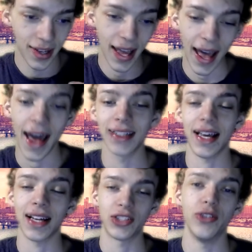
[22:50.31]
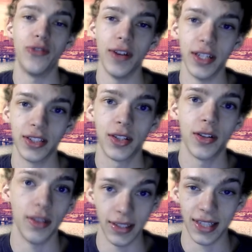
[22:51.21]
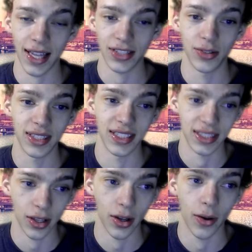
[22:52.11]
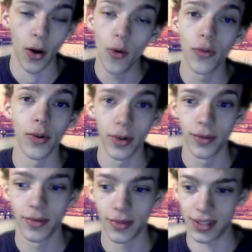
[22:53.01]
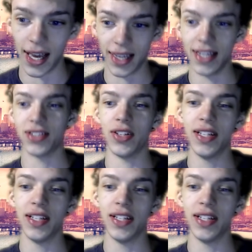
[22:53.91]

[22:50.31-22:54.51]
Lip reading: has actually finished these last 2 seasons over Zach Keister.